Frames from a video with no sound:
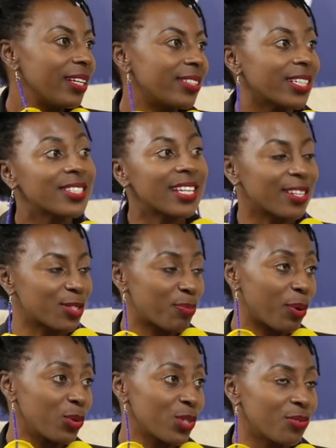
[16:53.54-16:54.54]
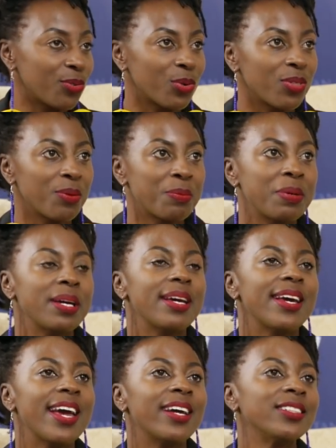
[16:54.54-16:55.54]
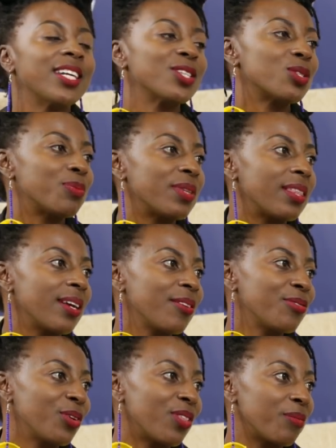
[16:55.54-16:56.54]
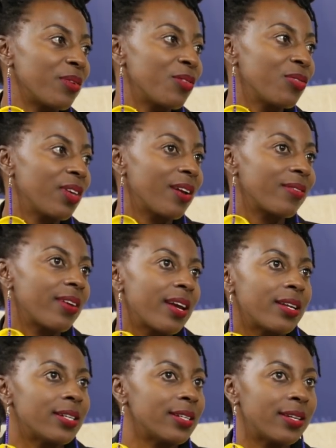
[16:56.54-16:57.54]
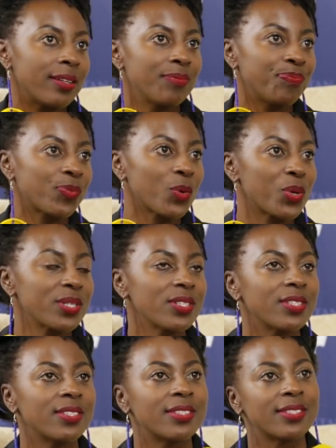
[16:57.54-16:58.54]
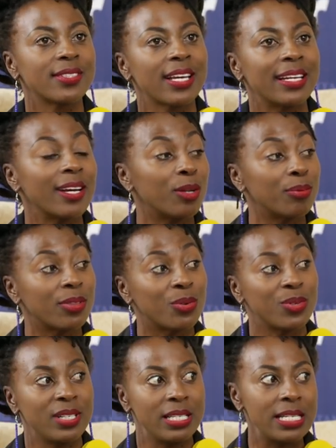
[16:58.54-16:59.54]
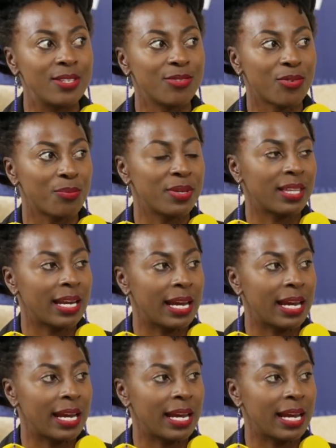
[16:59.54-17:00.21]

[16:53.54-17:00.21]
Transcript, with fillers: just exposure for them and just to be there for them if they have any questions and help they would need from so me. So you